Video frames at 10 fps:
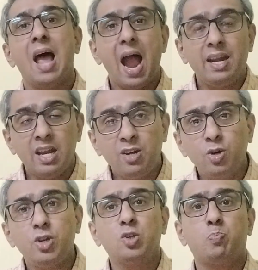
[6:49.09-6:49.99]
and
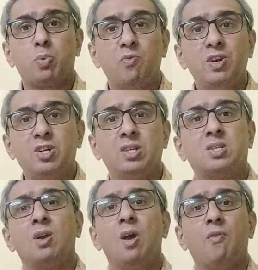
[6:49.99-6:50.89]
introduced
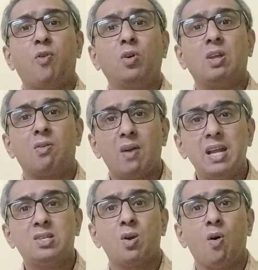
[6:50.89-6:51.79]
provisions for the
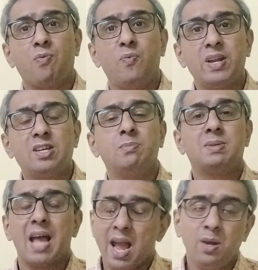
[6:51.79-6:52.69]
rights of
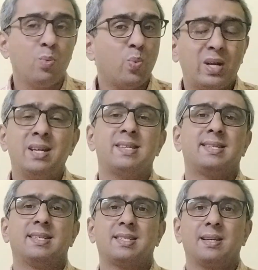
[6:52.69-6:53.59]
victims and
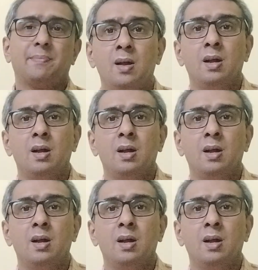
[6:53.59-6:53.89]
witnesses.